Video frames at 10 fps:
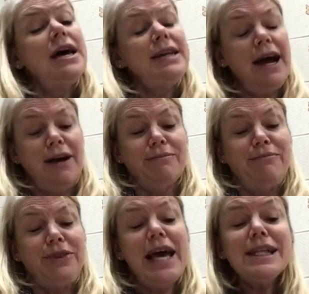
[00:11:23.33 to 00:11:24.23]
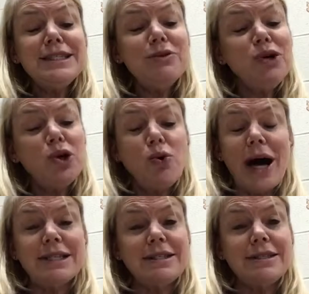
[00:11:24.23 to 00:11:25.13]
Now, that's a
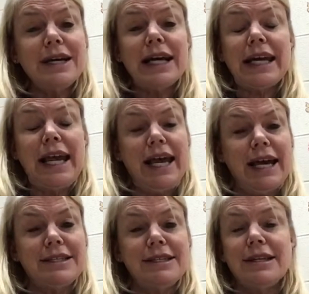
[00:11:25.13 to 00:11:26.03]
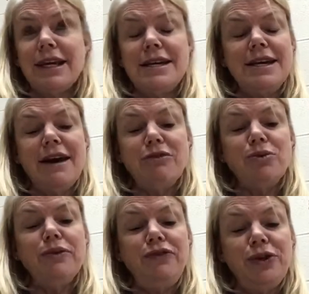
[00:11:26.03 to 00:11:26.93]
request a cat can never
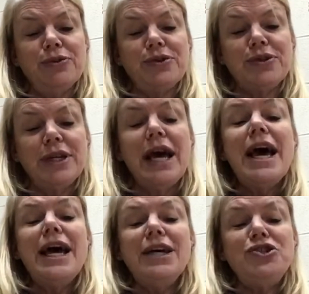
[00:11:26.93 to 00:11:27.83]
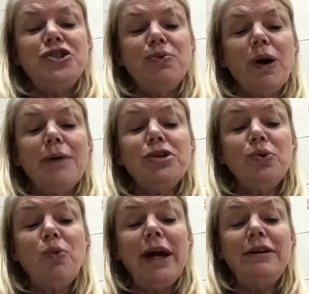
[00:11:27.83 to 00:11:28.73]
refuse. And she rubbed
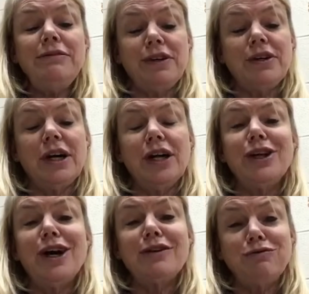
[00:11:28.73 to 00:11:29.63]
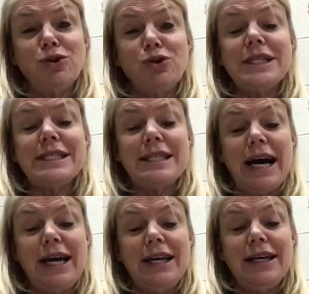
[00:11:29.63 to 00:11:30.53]
her white fur along Flora's
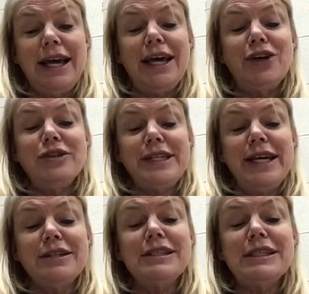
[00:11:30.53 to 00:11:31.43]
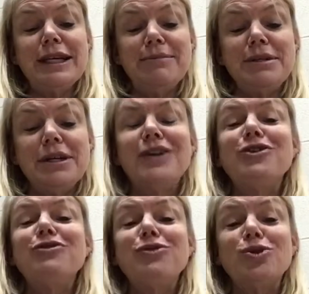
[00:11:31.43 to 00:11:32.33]
side, and her tail slipped
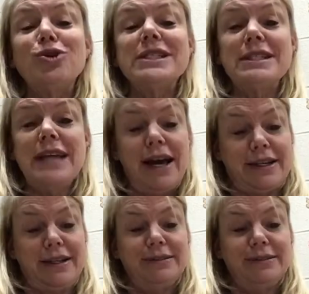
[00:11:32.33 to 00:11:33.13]
under Flora's neck.